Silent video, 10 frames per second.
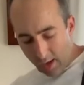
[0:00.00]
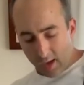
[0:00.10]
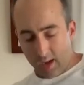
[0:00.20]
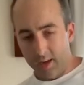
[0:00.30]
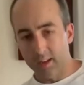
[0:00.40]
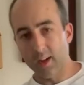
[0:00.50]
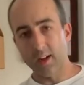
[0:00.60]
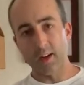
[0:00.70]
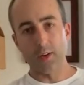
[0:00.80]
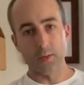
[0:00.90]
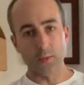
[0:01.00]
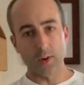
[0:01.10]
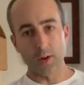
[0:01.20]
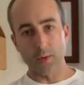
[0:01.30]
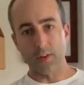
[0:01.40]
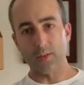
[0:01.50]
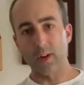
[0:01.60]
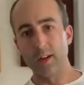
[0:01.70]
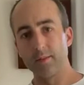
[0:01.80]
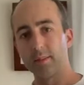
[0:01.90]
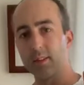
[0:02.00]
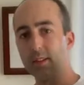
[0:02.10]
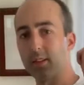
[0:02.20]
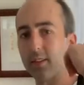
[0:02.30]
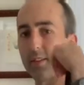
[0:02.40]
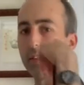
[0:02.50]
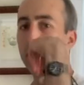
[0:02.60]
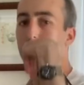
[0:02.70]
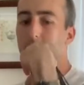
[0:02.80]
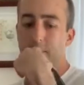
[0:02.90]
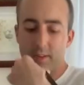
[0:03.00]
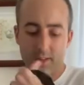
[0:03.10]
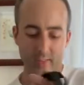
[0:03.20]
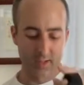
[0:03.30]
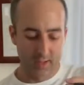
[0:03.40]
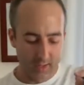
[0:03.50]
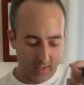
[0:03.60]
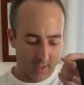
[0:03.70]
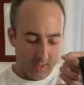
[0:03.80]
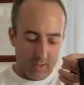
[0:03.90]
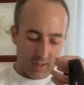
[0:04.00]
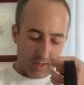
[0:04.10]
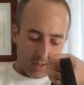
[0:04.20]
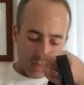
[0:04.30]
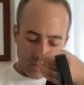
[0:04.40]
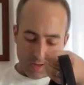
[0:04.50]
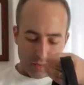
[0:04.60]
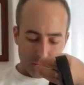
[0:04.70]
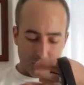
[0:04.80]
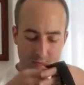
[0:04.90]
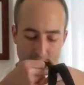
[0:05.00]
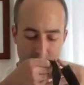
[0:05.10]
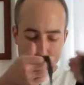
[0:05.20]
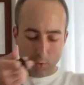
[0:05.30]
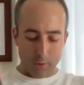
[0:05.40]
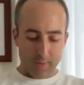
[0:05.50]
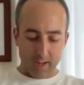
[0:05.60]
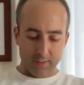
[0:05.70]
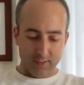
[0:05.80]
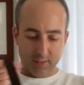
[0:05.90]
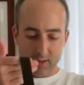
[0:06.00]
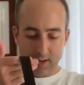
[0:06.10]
And it works great. So yeah, those are the 5 formats.